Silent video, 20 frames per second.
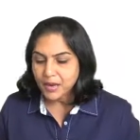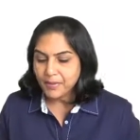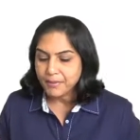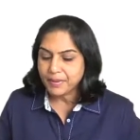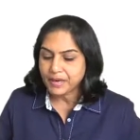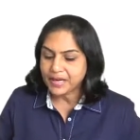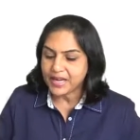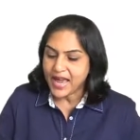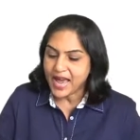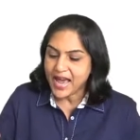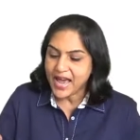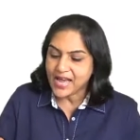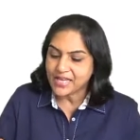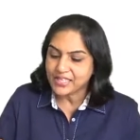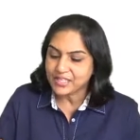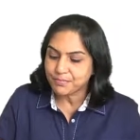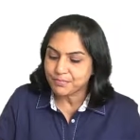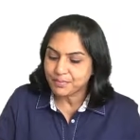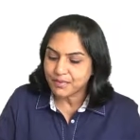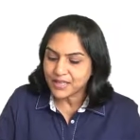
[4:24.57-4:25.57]
but
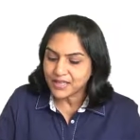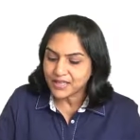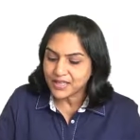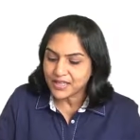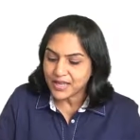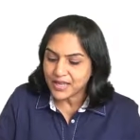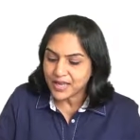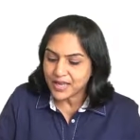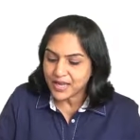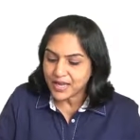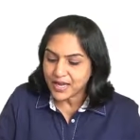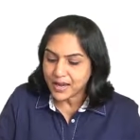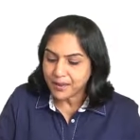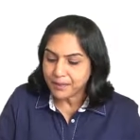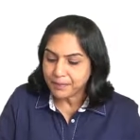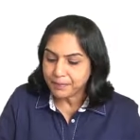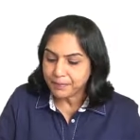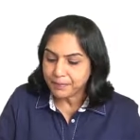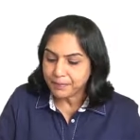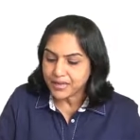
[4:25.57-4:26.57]
as per the
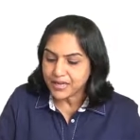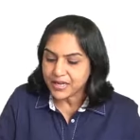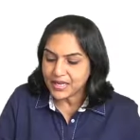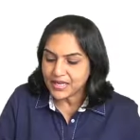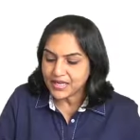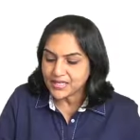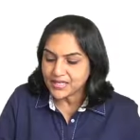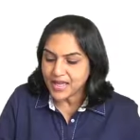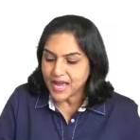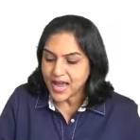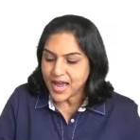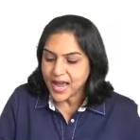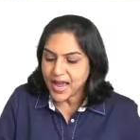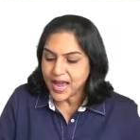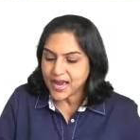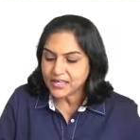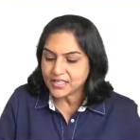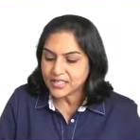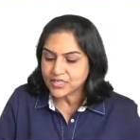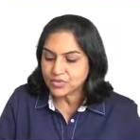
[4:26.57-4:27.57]
Companies
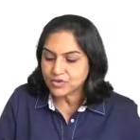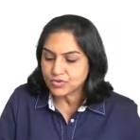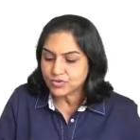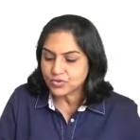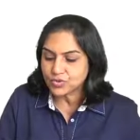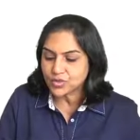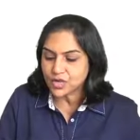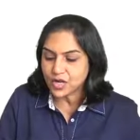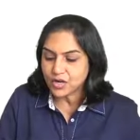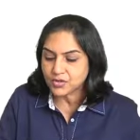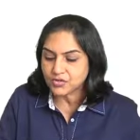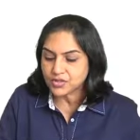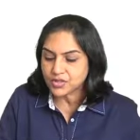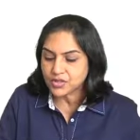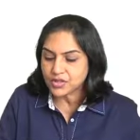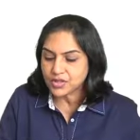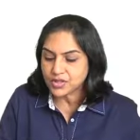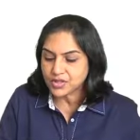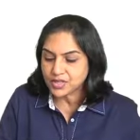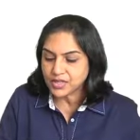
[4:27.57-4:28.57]
Act
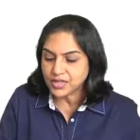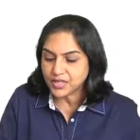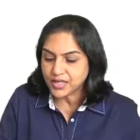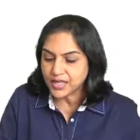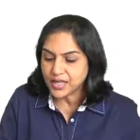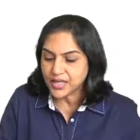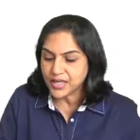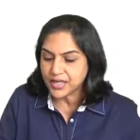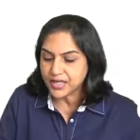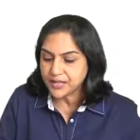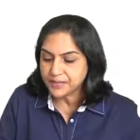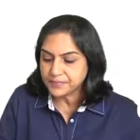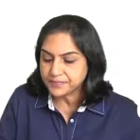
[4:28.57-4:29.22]
2013,